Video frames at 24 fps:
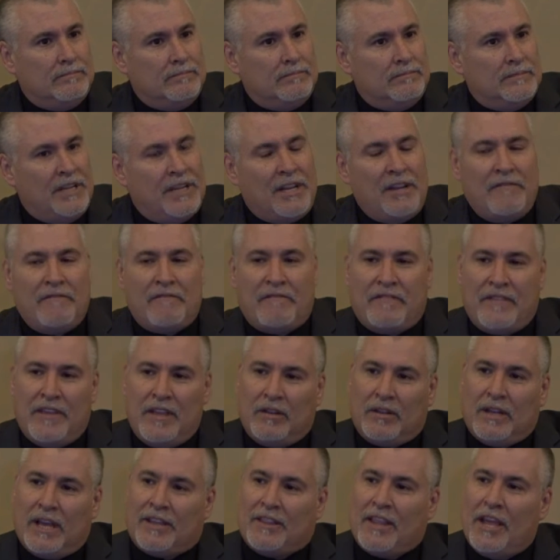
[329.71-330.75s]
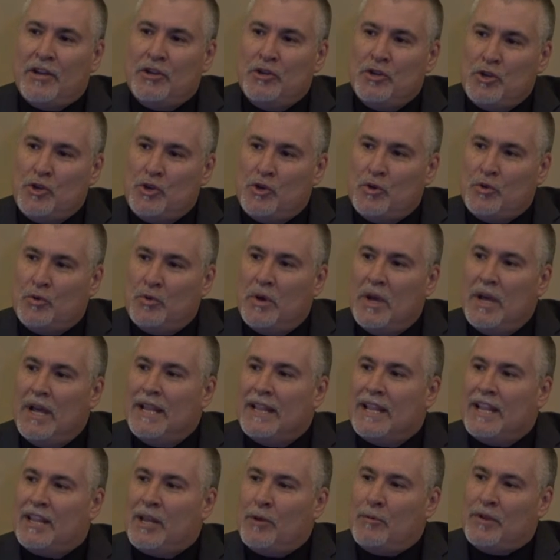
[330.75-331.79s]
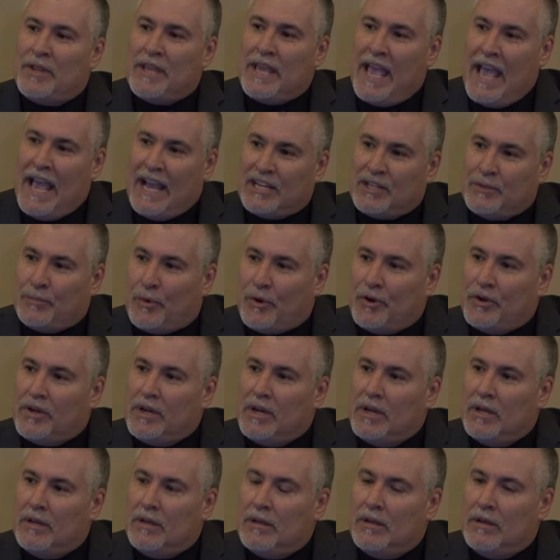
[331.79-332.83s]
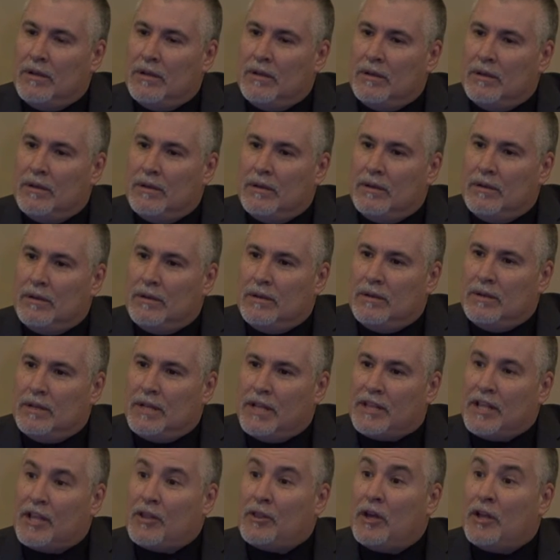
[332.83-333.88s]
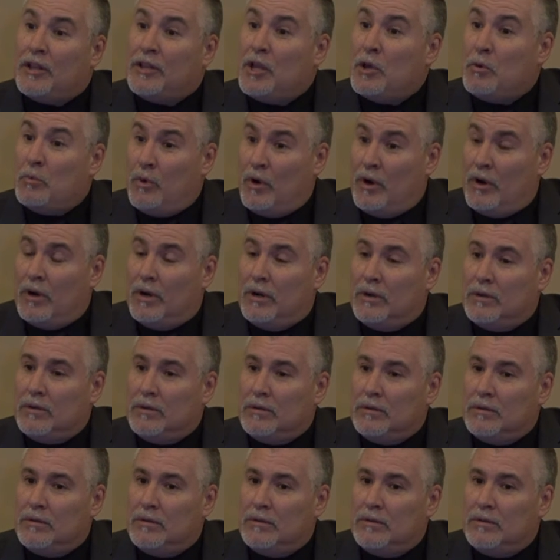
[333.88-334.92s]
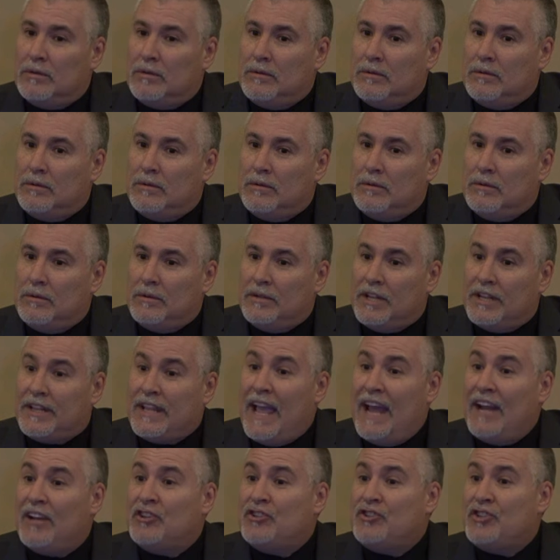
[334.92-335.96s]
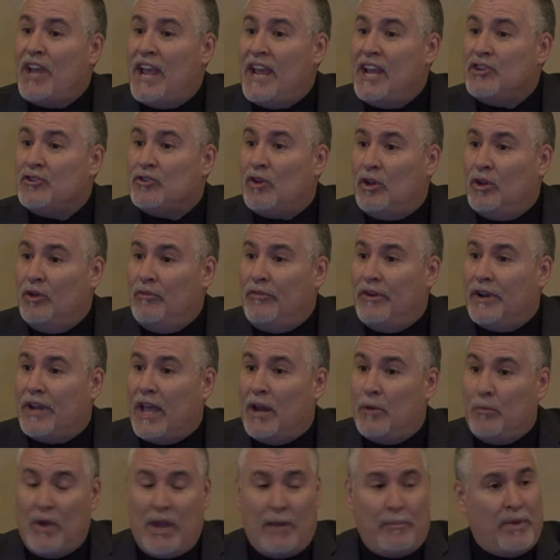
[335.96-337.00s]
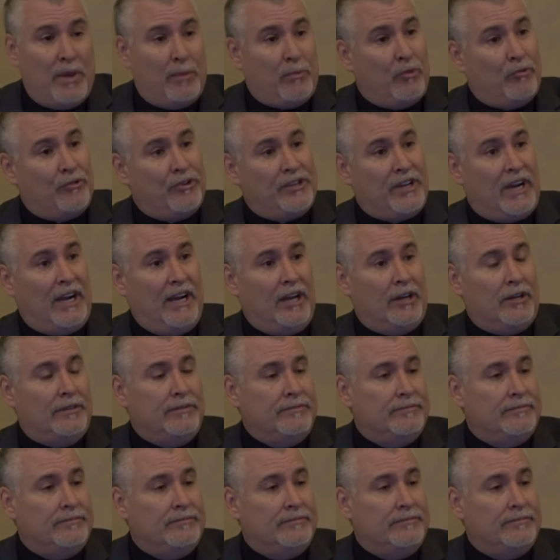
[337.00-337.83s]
They didn't feel like they knew that they were the expert that they thought they were, that they had to change all over again. We had people retire.